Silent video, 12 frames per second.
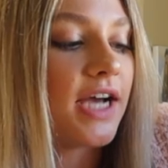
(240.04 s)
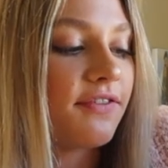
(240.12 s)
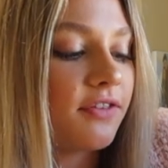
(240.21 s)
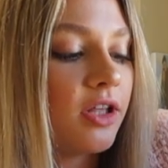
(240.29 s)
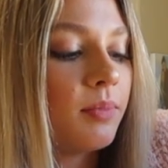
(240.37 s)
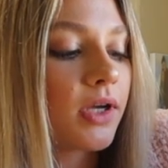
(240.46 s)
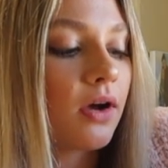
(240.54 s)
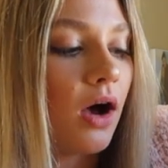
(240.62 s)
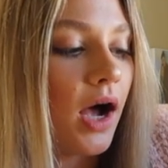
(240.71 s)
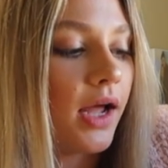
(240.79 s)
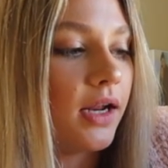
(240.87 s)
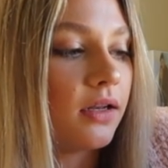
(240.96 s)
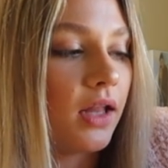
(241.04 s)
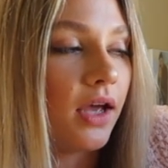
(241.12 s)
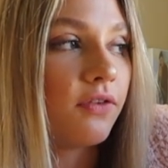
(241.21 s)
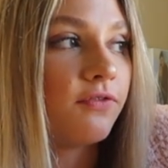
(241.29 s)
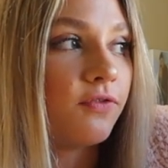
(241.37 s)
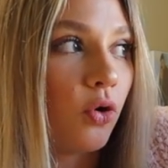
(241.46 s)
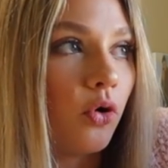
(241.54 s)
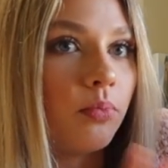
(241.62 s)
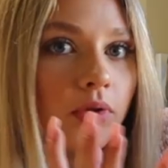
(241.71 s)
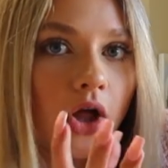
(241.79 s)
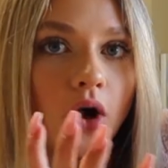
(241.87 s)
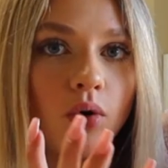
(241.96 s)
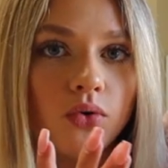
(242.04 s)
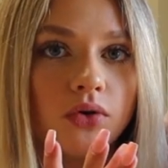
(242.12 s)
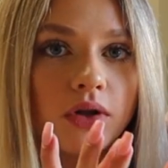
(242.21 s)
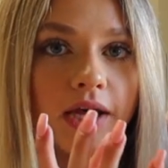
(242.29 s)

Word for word: definitely been caught in like full-blown